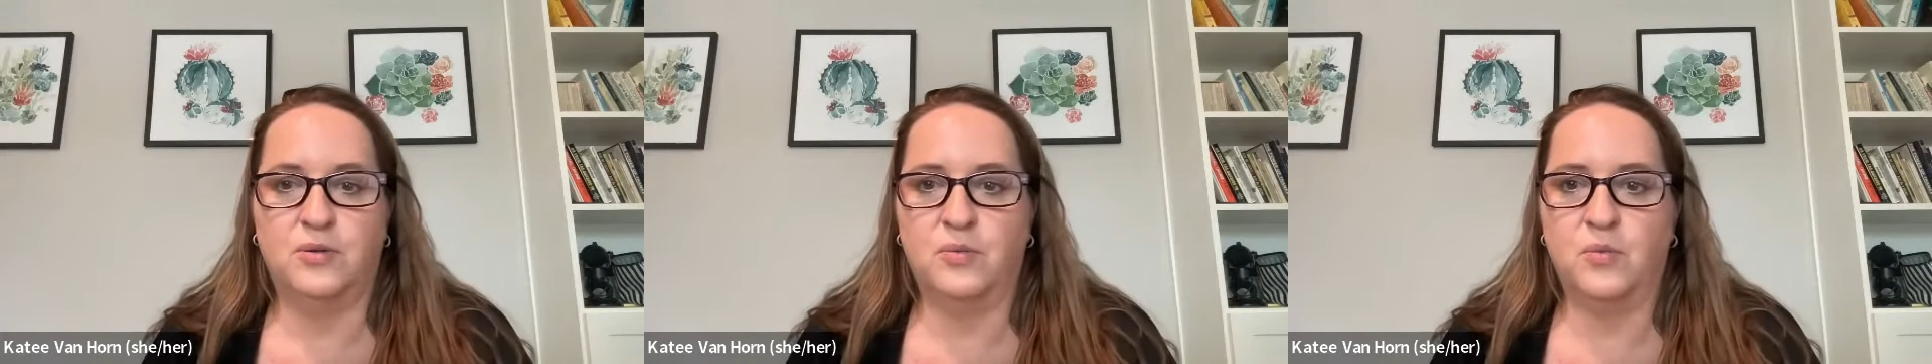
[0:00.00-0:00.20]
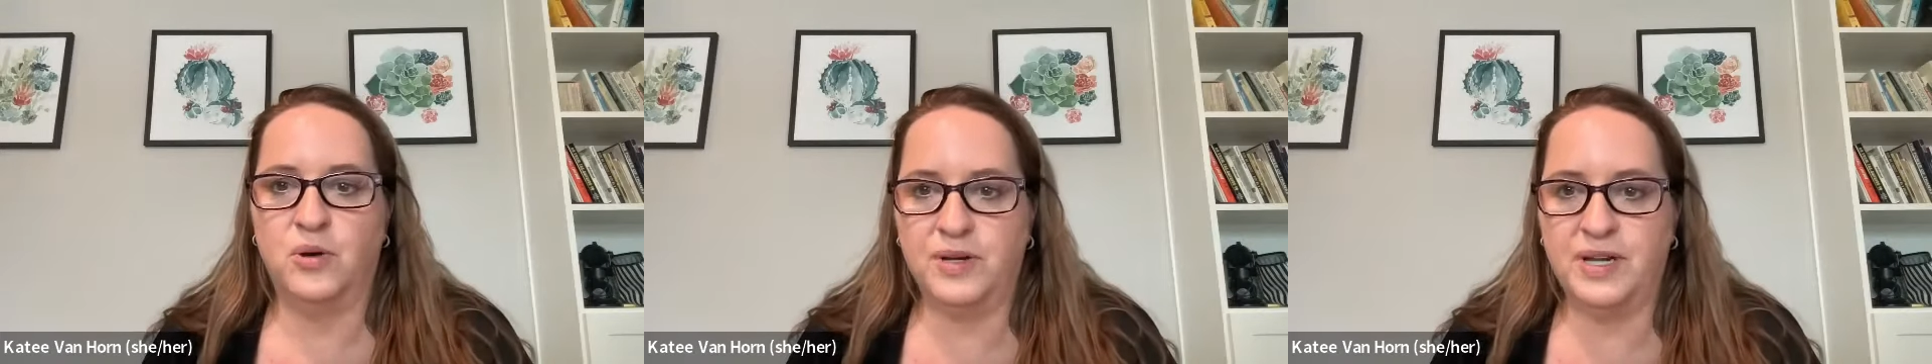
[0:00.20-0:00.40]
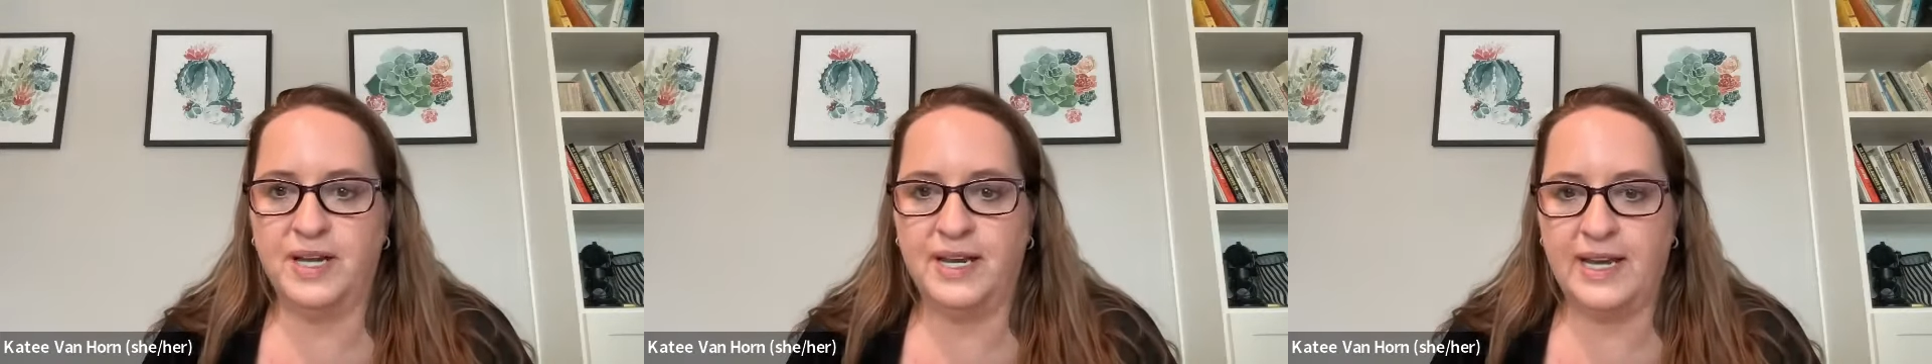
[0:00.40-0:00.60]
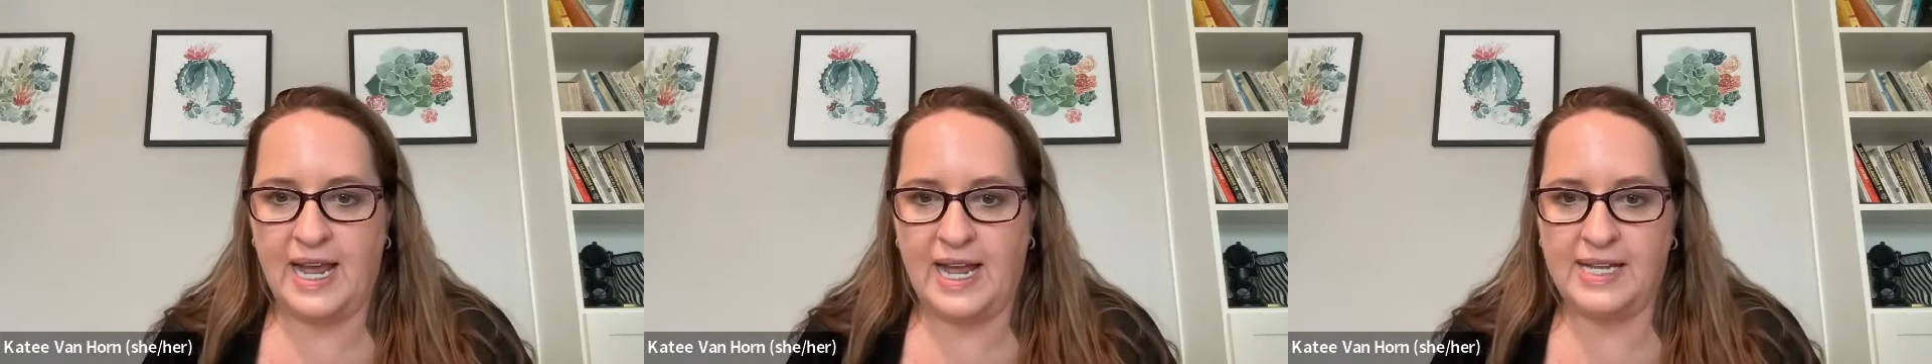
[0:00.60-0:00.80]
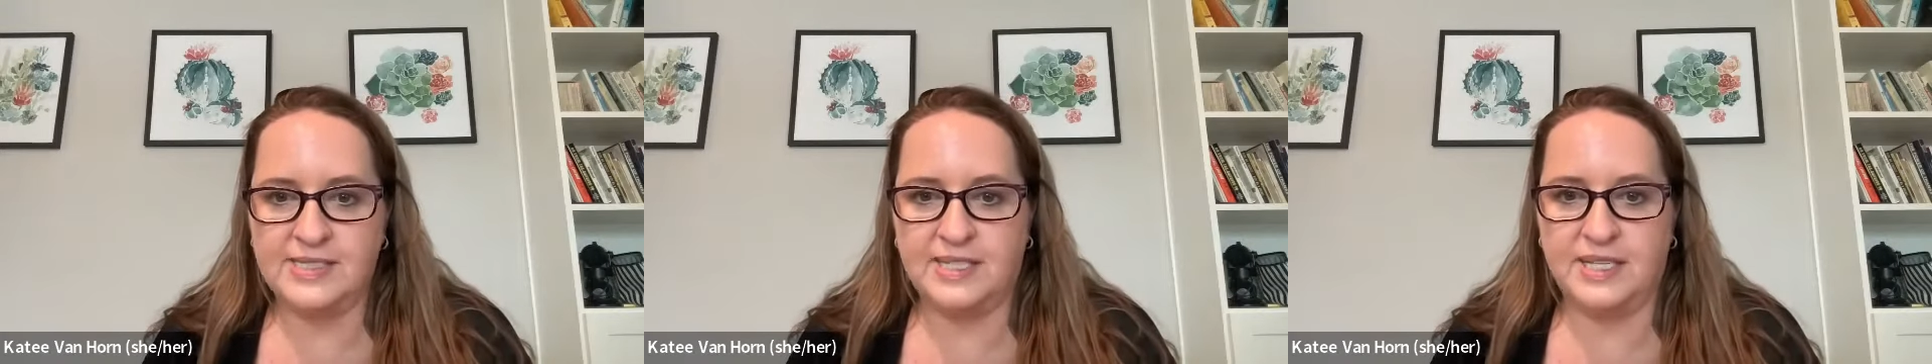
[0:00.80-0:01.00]
we're not
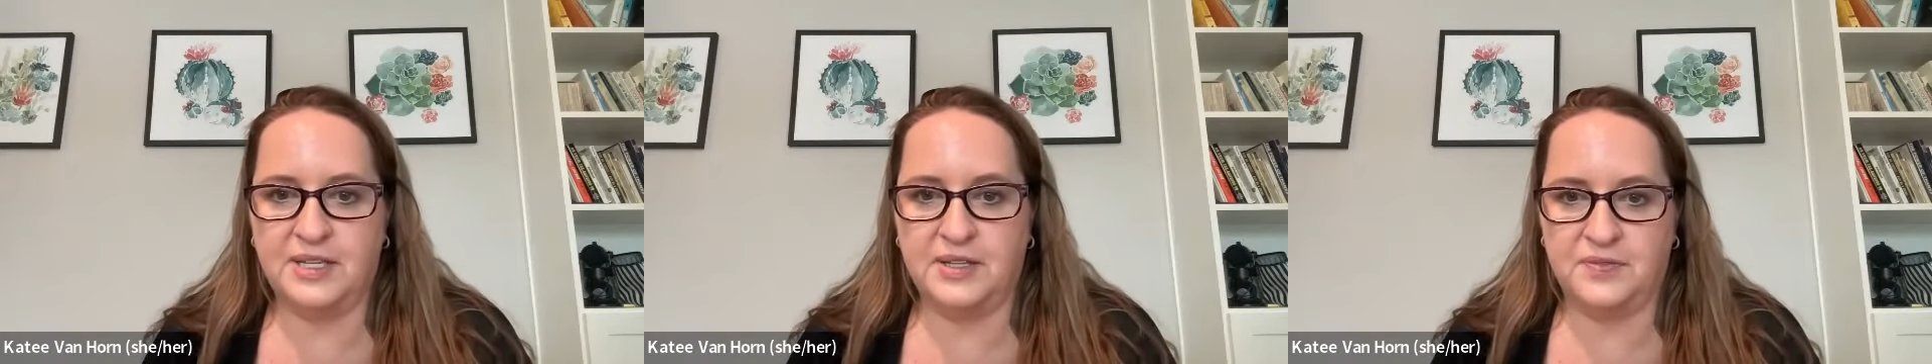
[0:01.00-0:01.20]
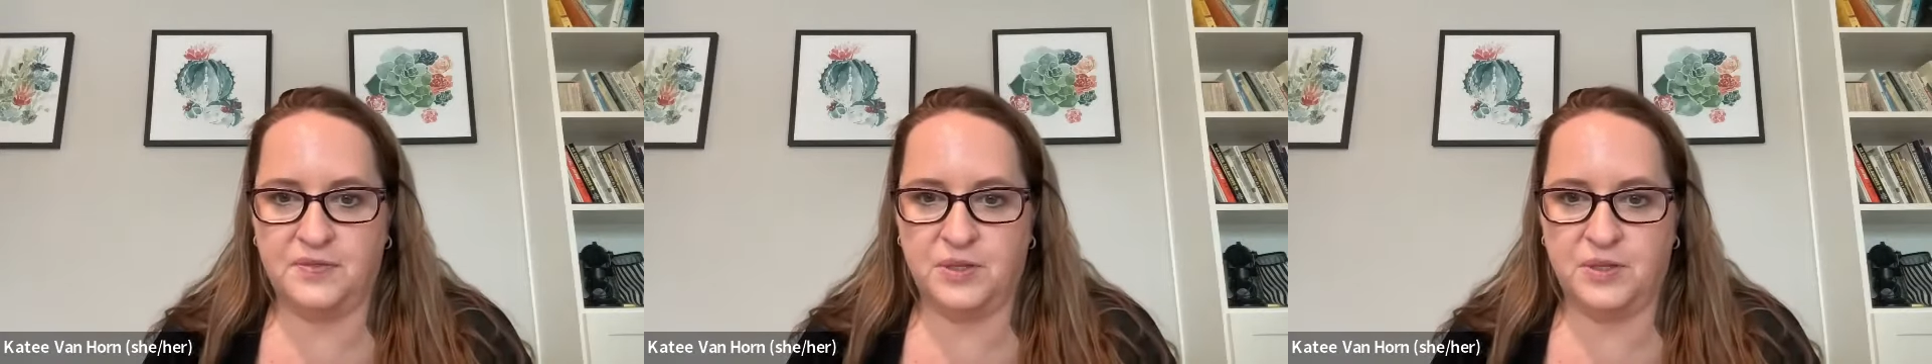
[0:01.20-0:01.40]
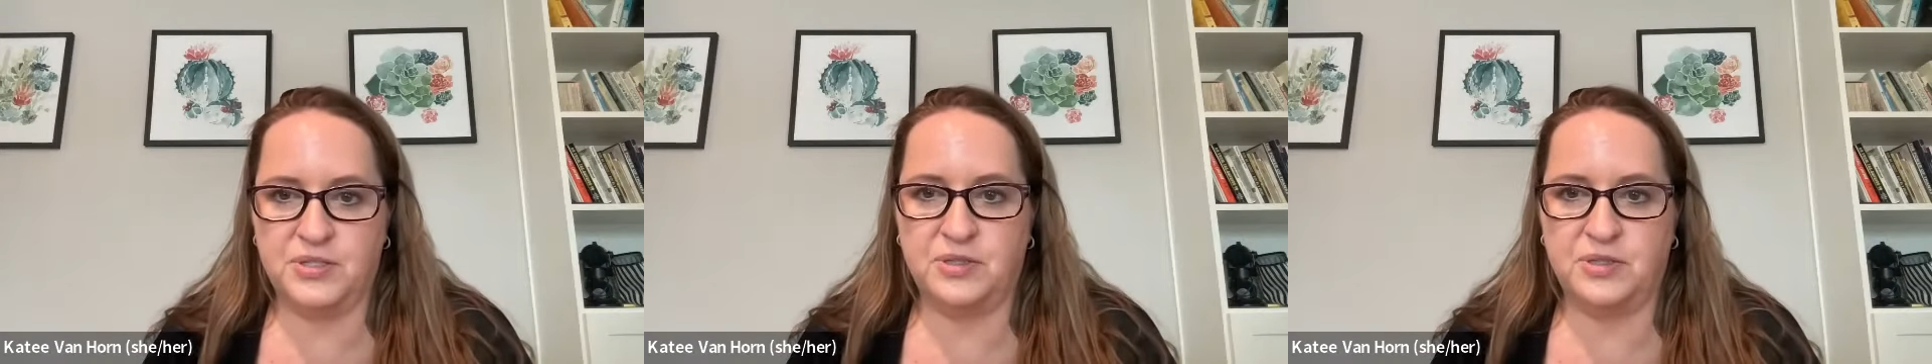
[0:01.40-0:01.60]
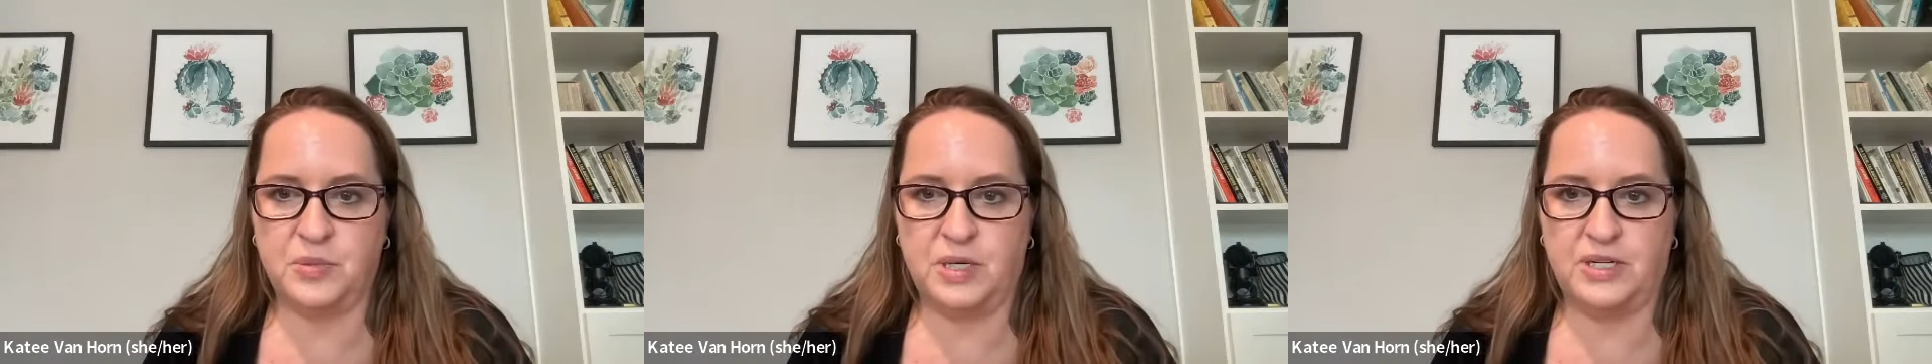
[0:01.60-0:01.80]
asking the folks from